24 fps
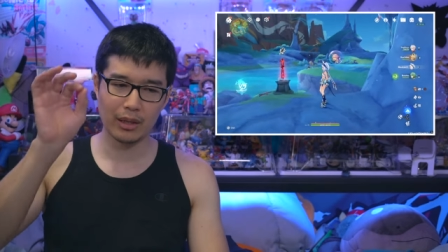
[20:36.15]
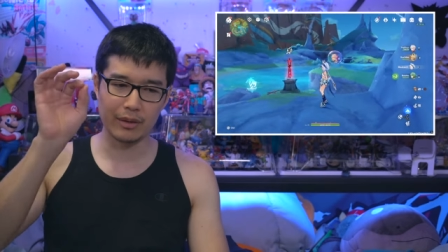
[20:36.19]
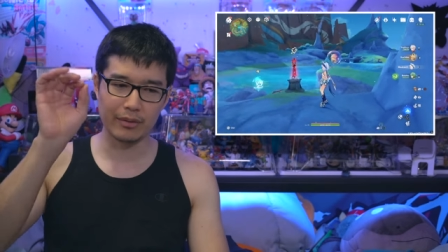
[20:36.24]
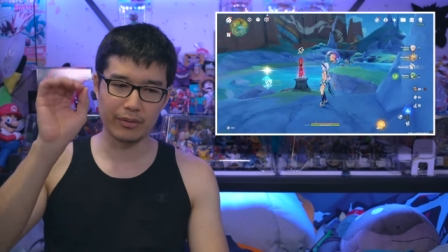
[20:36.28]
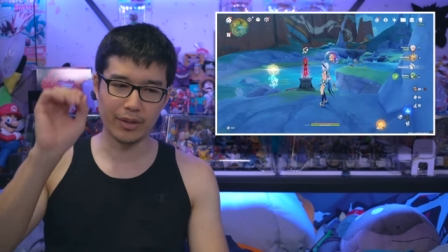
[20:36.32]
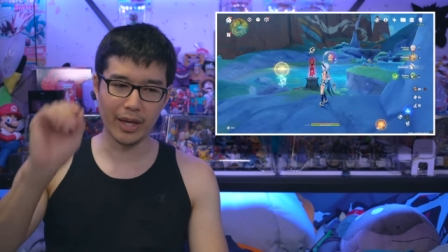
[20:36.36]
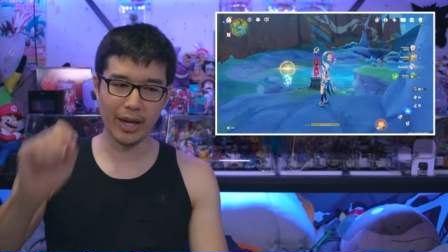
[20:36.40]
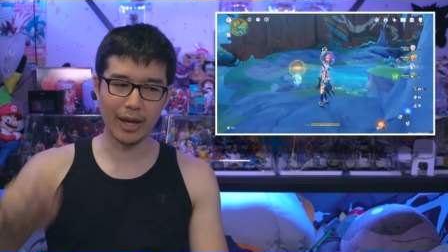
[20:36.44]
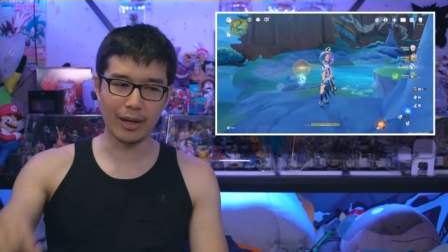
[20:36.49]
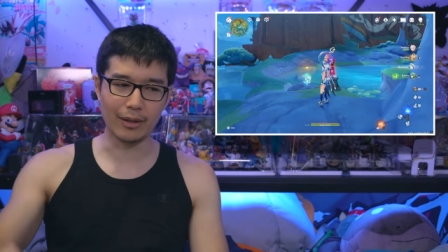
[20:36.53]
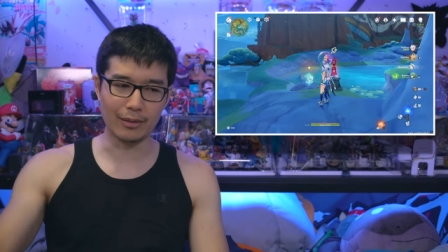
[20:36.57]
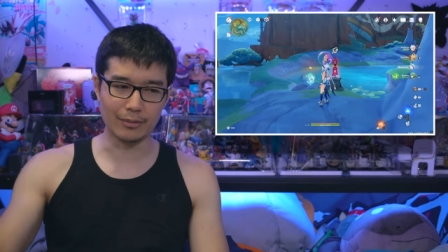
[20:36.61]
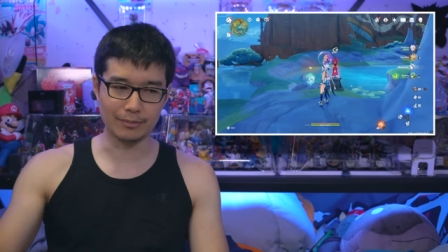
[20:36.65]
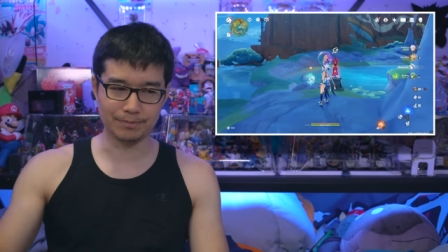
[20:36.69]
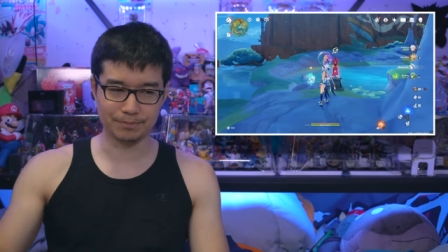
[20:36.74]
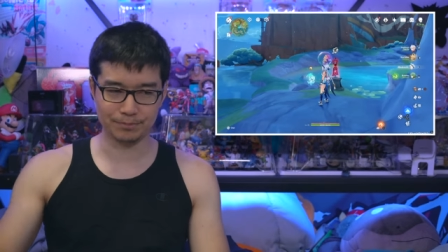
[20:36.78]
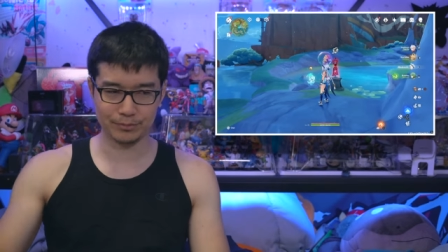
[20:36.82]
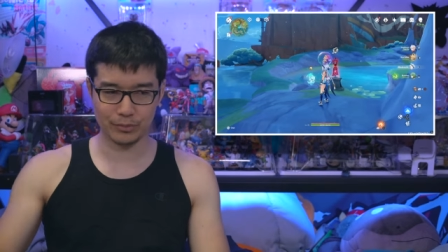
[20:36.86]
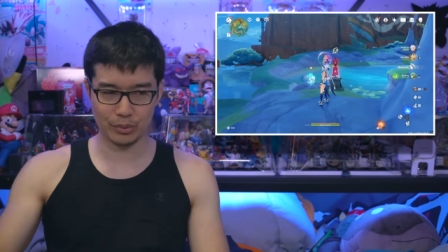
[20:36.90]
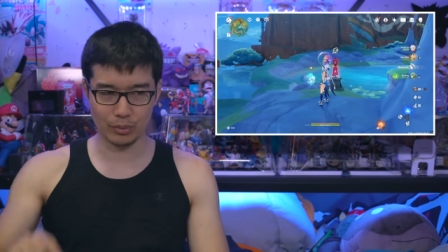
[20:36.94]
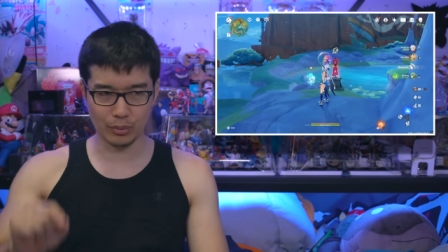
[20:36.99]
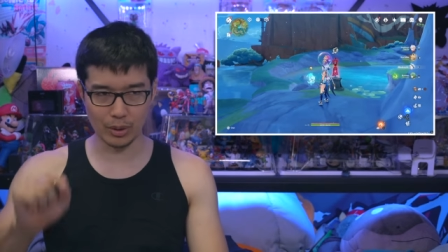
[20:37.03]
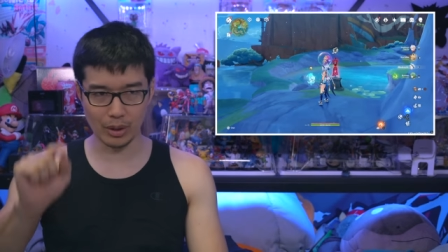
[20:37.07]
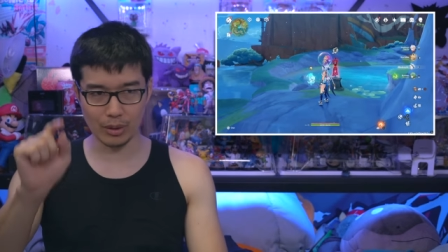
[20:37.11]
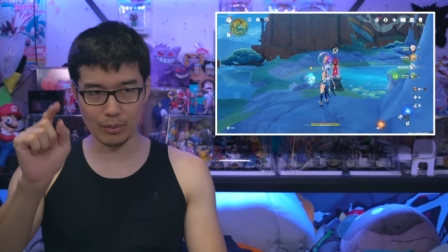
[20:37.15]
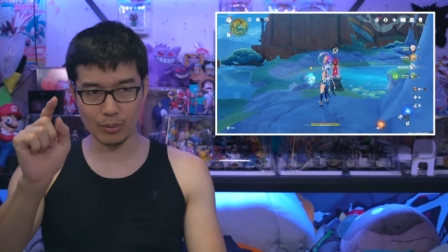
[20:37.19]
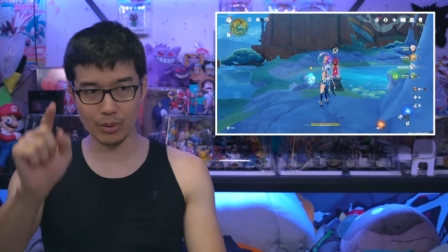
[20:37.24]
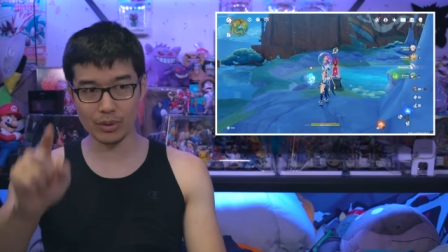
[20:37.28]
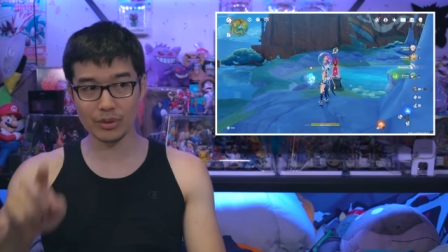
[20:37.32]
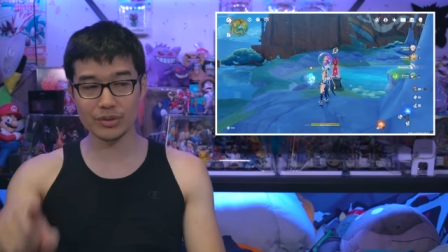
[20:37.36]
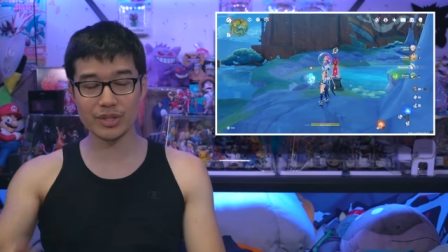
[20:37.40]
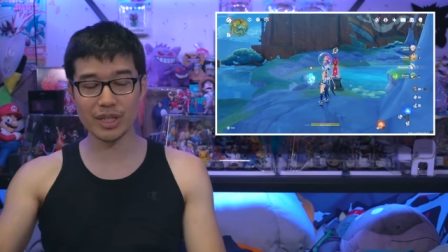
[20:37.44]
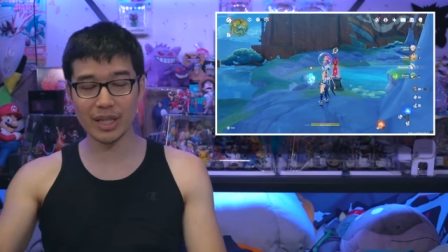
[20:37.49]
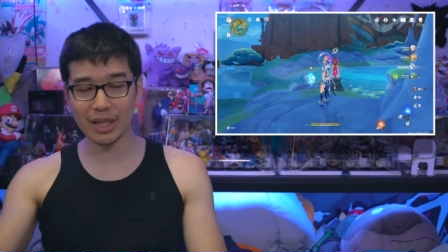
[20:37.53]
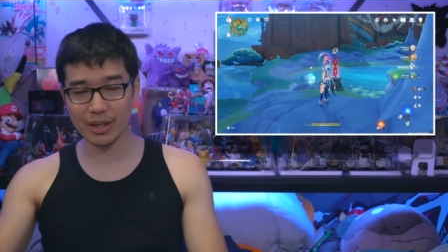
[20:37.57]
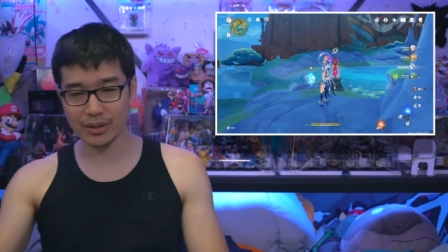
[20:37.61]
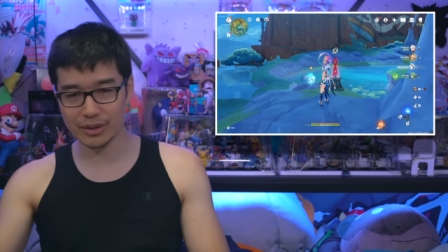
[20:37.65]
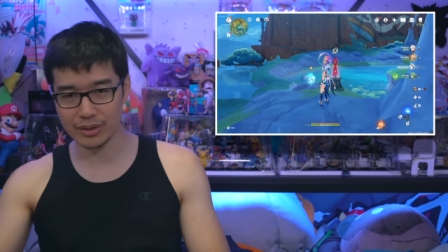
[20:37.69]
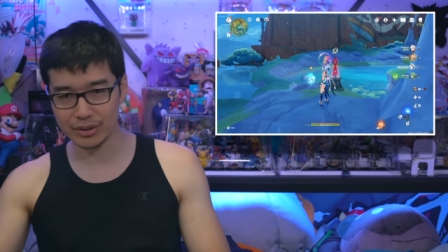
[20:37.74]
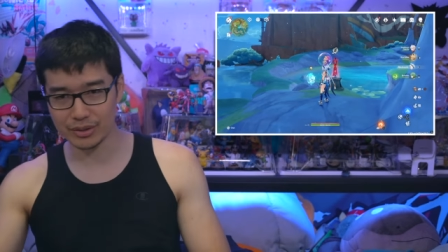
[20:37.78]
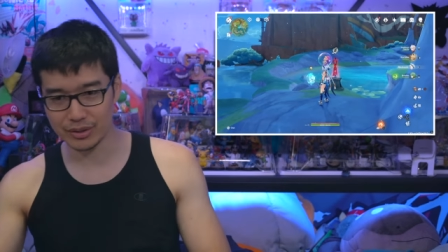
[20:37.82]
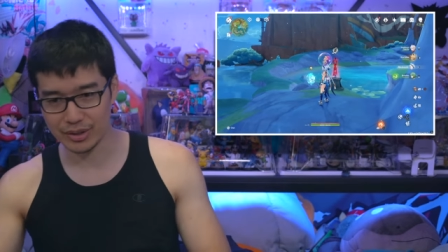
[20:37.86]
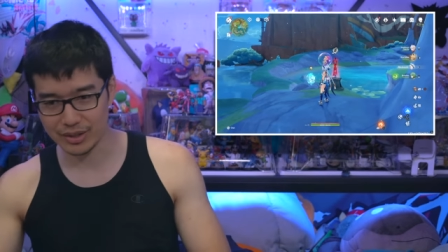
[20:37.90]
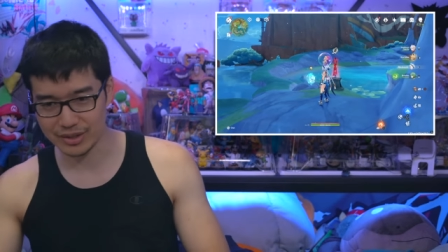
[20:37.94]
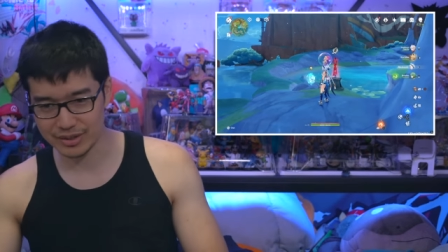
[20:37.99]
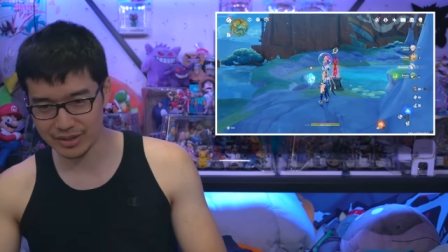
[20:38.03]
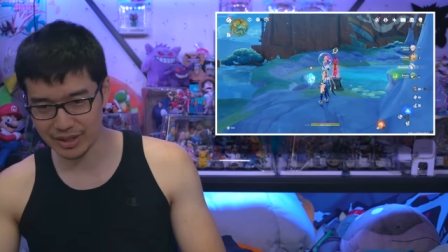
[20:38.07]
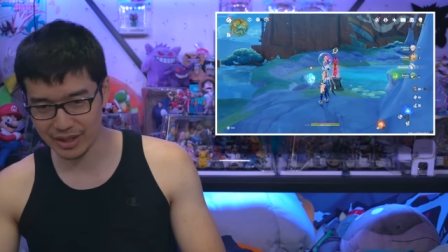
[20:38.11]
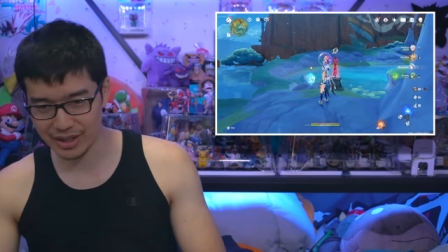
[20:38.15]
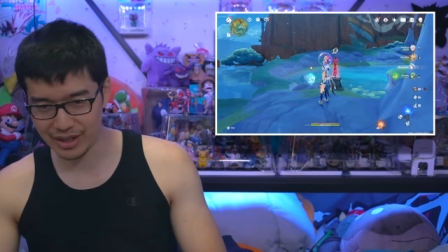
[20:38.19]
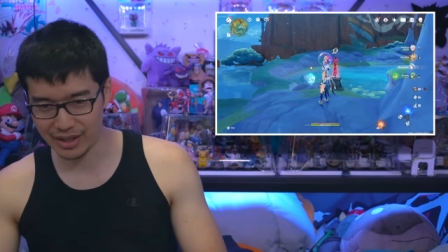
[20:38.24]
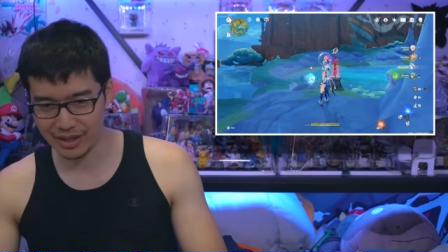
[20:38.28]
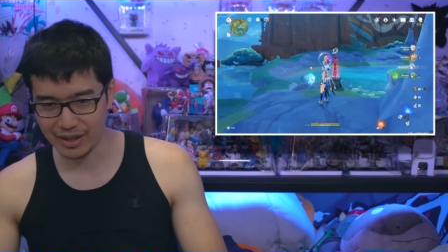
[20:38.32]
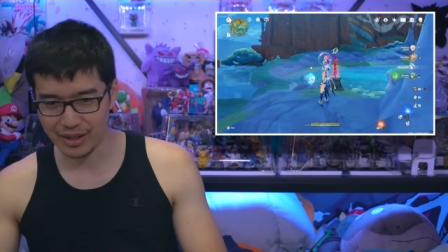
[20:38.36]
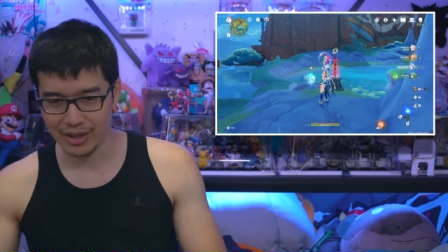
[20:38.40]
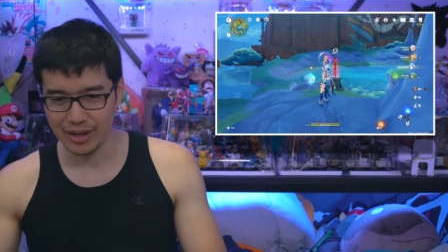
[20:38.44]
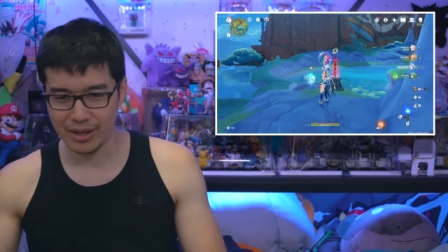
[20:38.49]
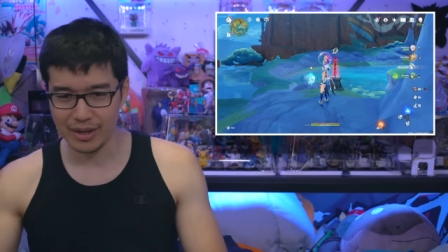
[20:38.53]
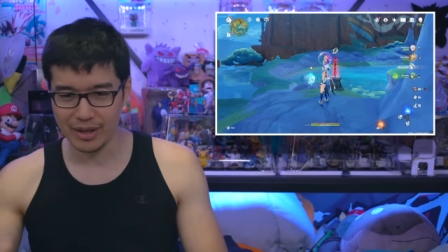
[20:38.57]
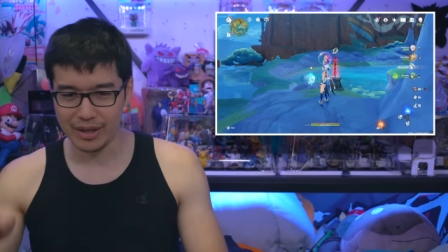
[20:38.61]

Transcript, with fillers: Now, what I will tell you is that